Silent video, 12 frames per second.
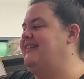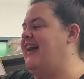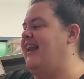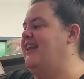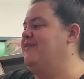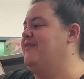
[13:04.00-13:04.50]

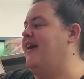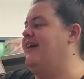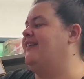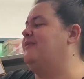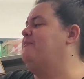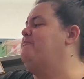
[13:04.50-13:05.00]
Daddy
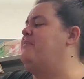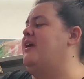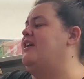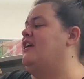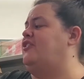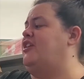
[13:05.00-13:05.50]
Rex,
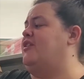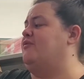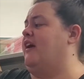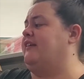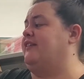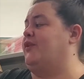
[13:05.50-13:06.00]
being a
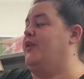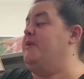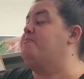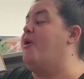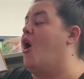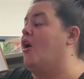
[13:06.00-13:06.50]
T-Rex is only
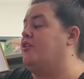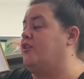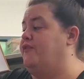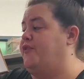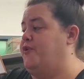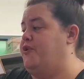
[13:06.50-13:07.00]
part
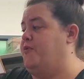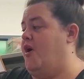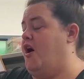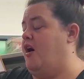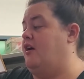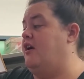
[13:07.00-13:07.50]
of who you
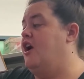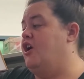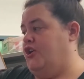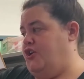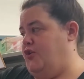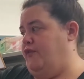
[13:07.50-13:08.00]
are.
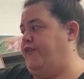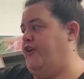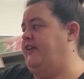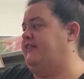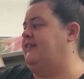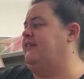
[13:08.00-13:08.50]
You, for
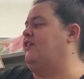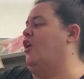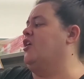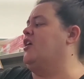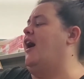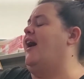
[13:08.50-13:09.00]
instance,
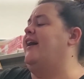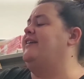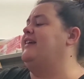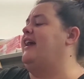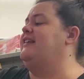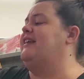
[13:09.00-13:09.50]
are
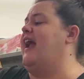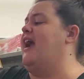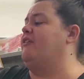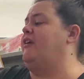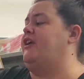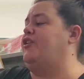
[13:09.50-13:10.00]
kind and
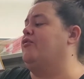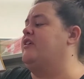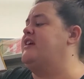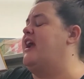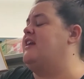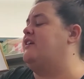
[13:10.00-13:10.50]
caring,
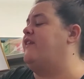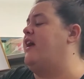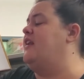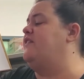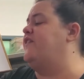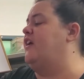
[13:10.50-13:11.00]
creative and
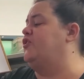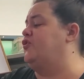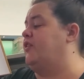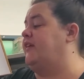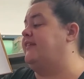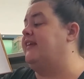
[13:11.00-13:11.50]

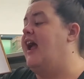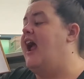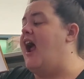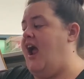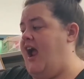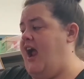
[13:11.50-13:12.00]
adventurous,
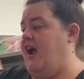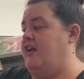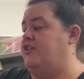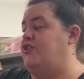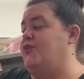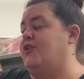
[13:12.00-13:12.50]

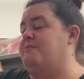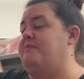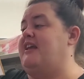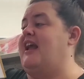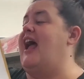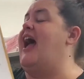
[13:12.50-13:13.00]
and you can be